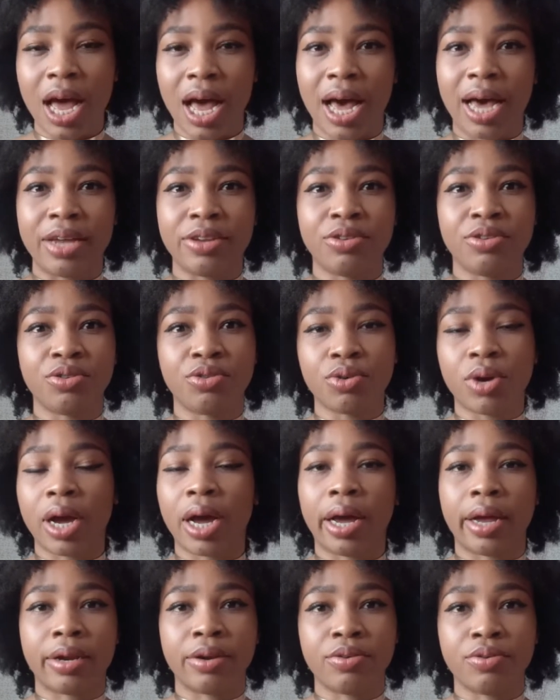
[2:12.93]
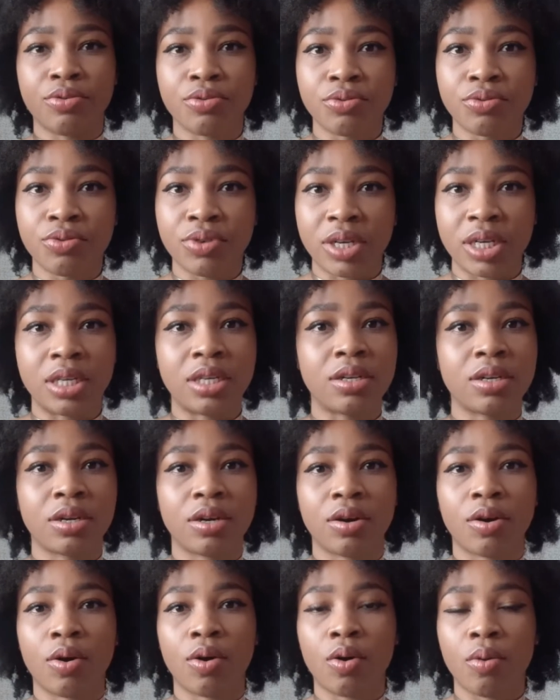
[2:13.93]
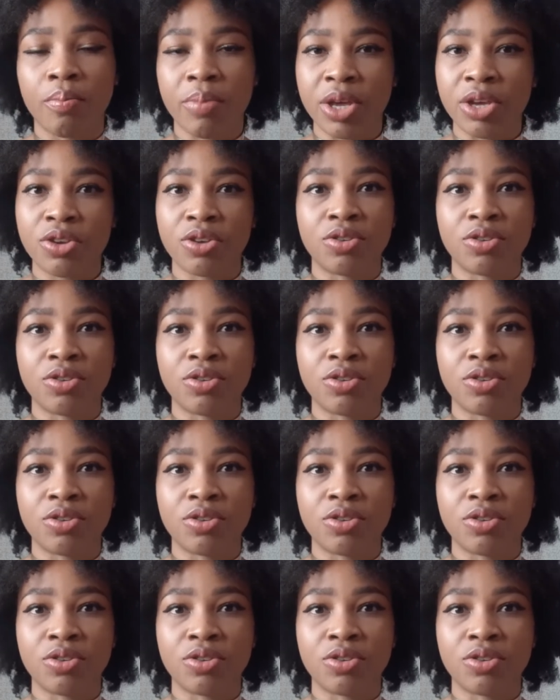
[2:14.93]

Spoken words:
and you can read or make